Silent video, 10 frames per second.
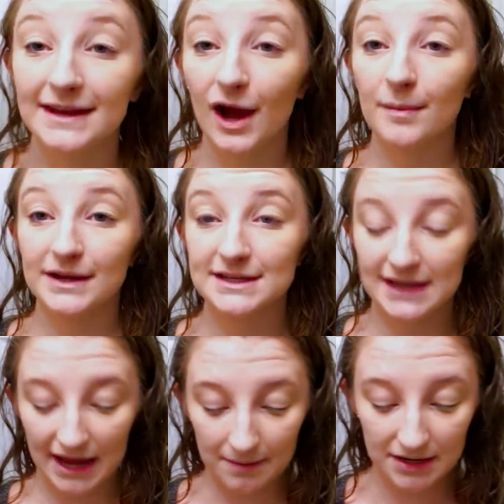And now
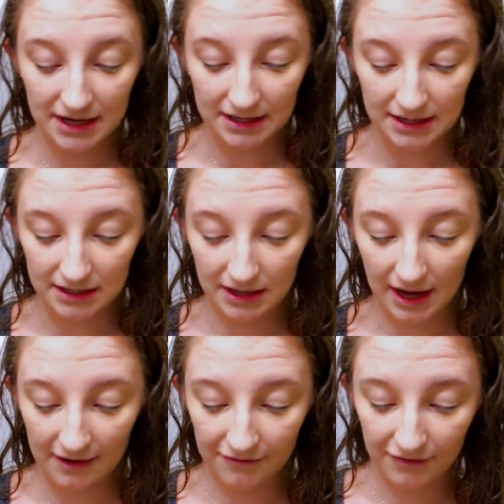because I'm an idiot,
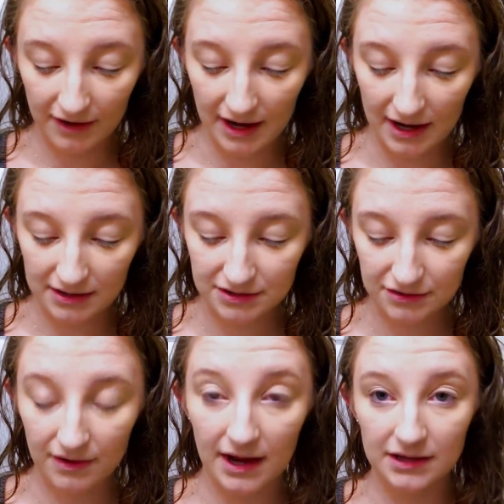I forgot
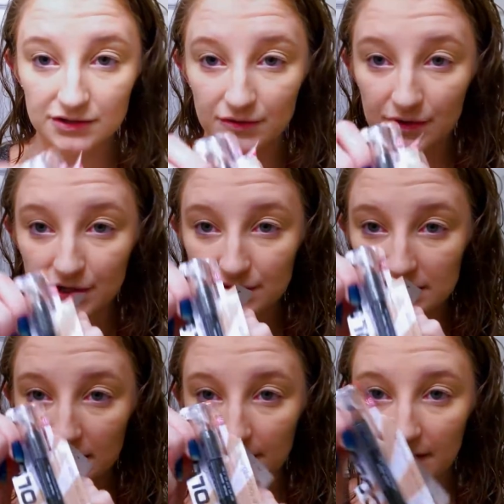to contour
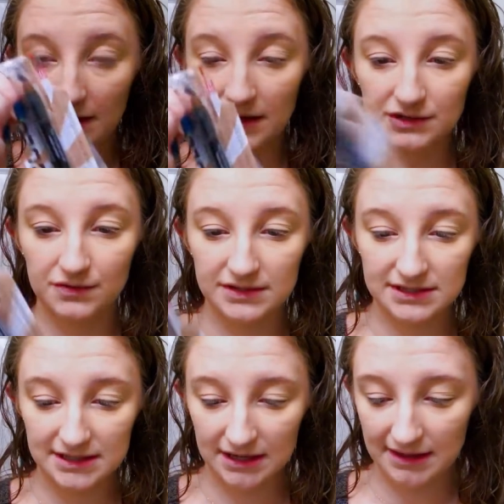using the contour
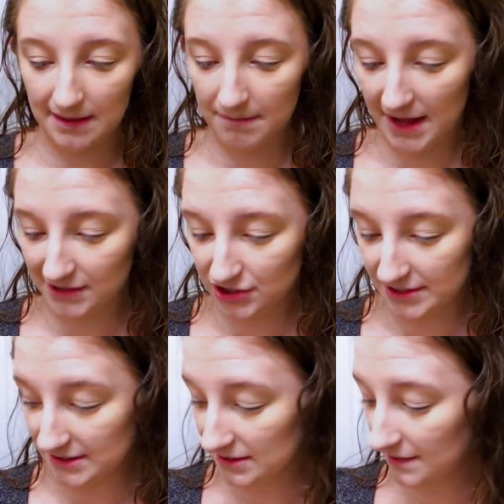stick that
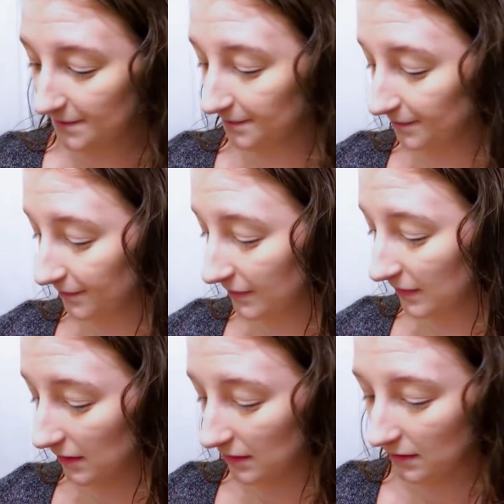matches
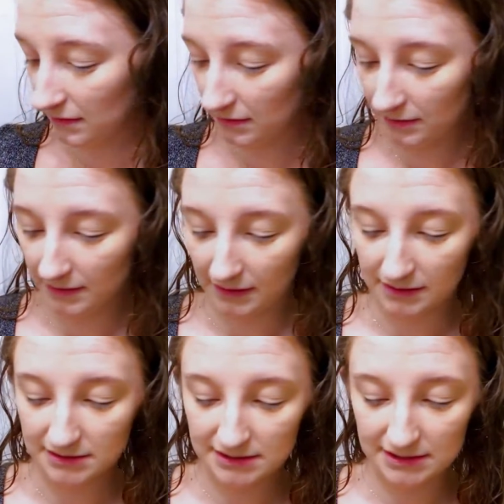the
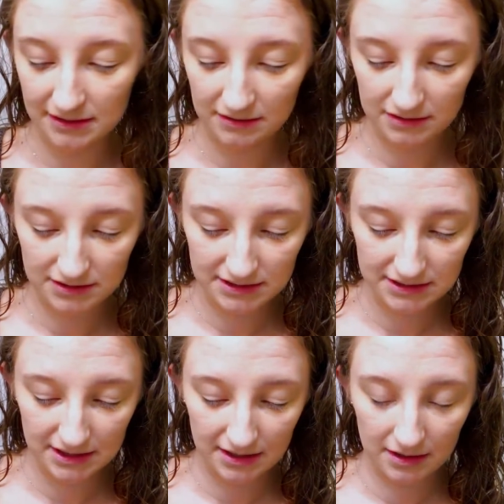concealer
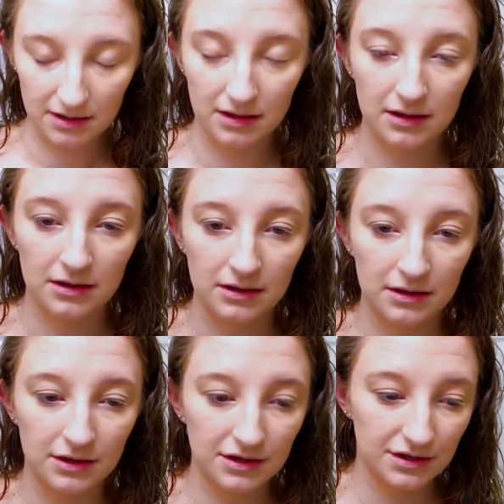stick.
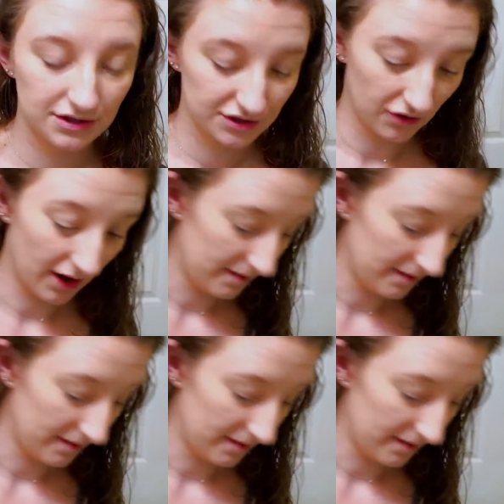So